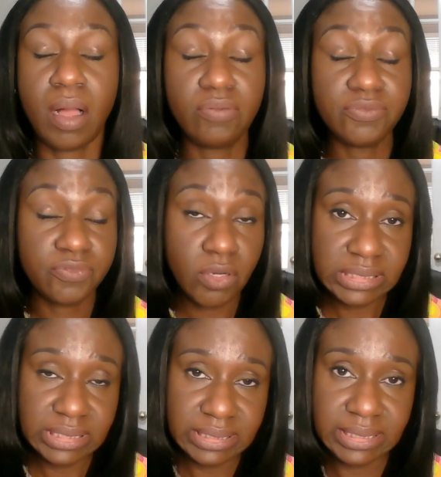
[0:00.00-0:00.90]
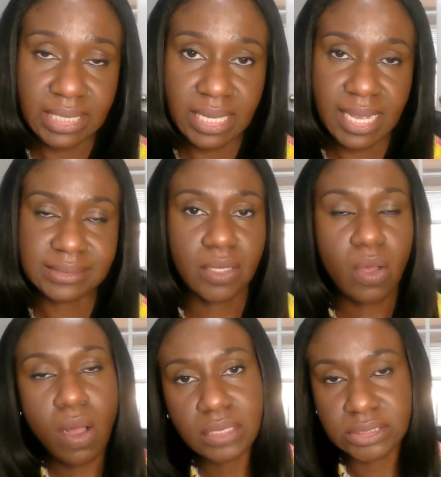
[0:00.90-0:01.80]
Unfortunately, as the
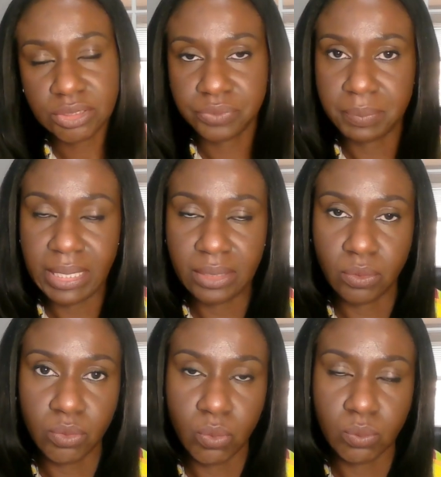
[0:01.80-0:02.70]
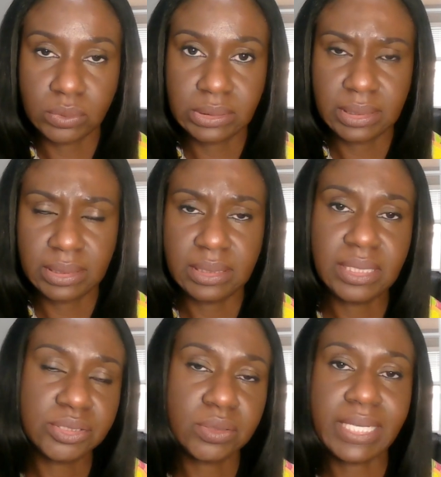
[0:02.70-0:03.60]
causes remain unknown,
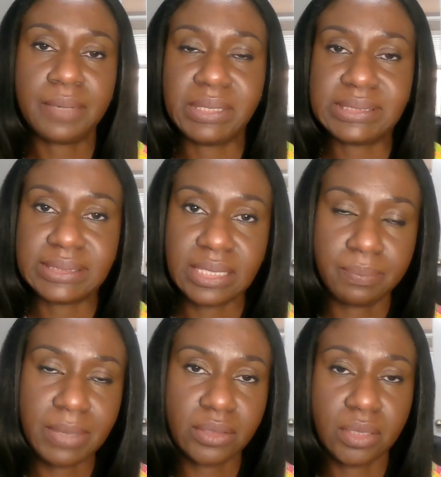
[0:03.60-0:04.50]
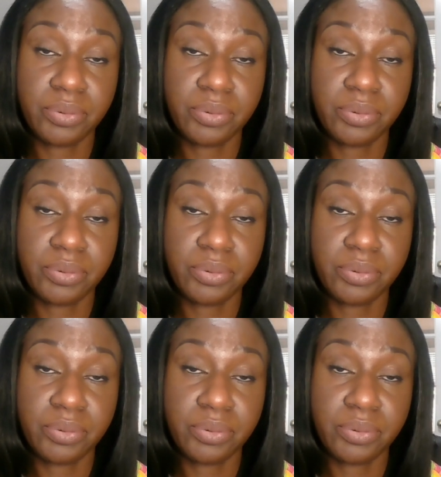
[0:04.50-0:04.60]
little can be said about the